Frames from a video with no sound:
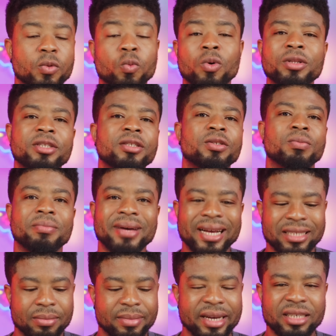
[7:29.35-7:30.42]
wanting to
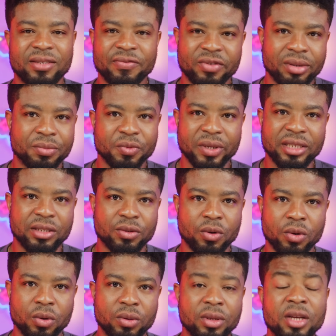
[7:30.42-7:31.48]
maximize frame rates and
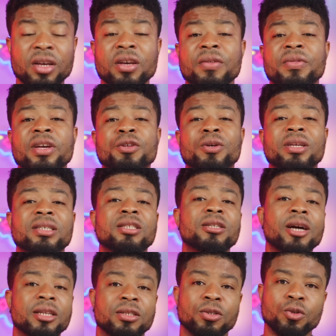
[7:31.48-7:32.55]
all, then you can
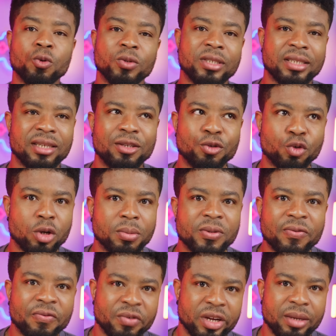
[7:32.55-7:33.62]
start noticing dropped
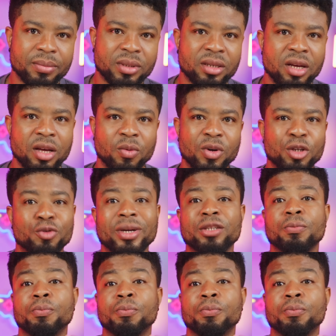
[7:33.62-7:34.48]
frames when you try to